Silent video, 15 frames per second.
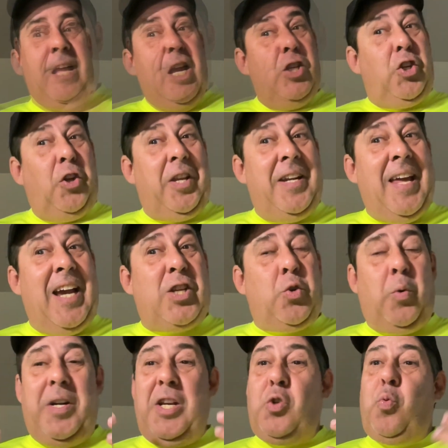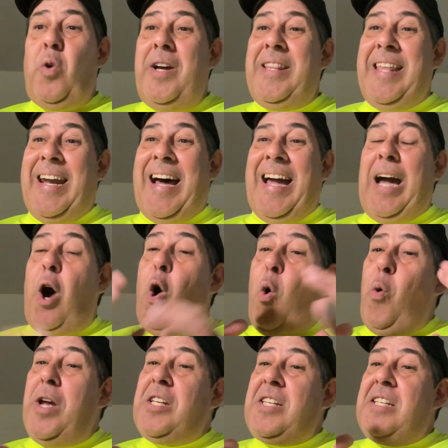So the next one is one that I
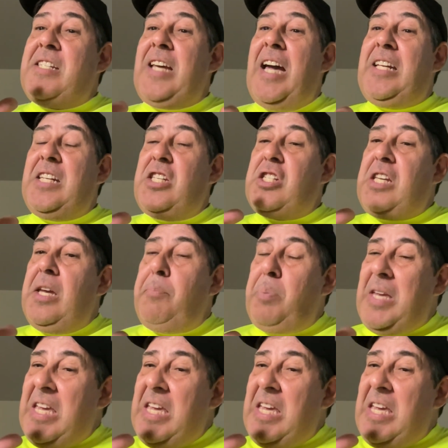always decide to skip